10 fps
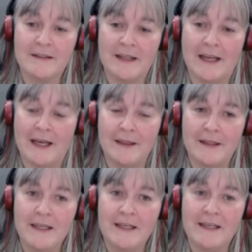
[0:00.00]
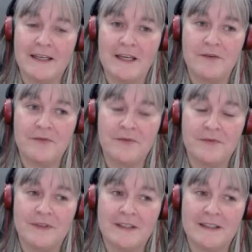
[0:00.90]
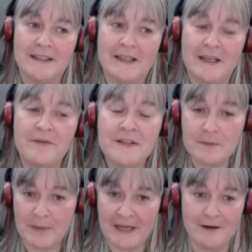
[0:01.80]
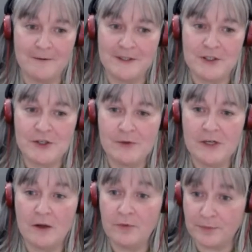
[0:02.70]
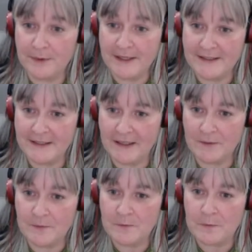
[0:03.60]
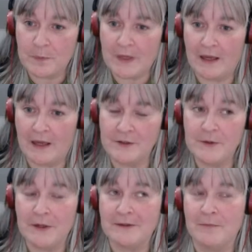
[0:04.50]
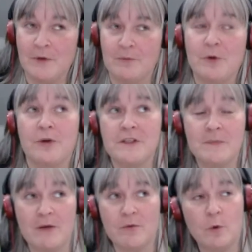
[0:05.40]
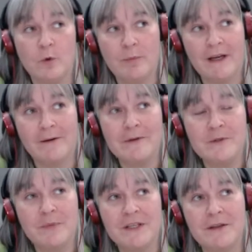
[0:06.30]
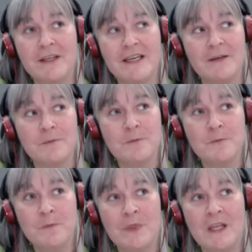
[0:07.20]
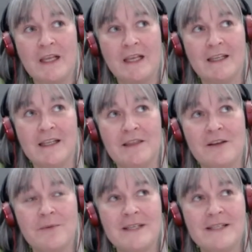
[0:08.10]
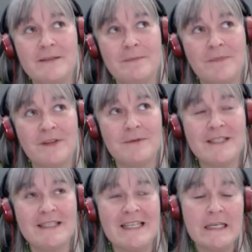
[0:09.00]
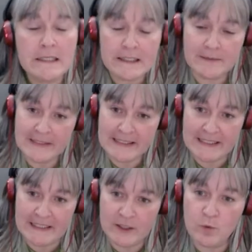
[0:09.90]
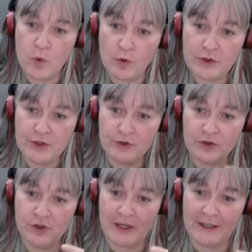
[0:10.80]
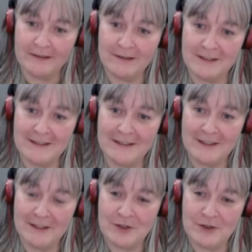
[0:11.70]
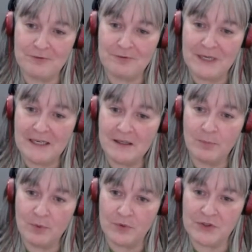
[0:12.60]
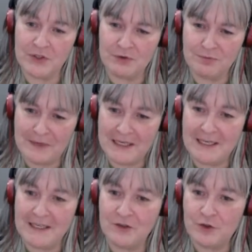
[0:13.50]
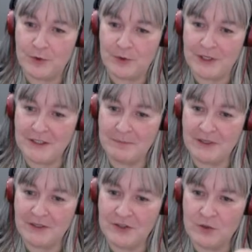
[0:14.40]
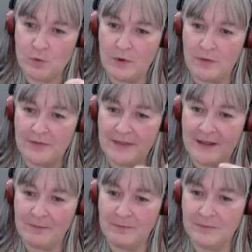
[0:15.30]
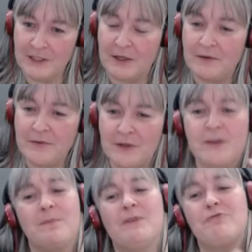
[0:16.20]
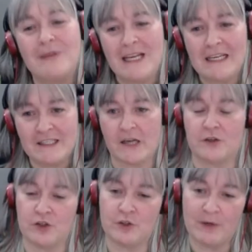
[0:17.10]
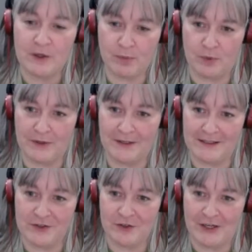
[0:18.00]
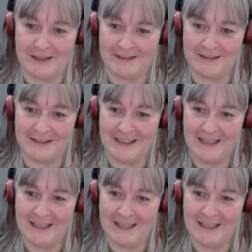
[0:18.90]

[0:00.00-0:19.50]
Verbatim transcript: That's, i uh, think if if as a parent you love reading i don't I, I'm, I'm not going to speak for all parents but i think there is a there is an intimacy you want your child to read the books that you really enjoyed because you want them you know if, if you've been really touched by a book as a mm-hmm, child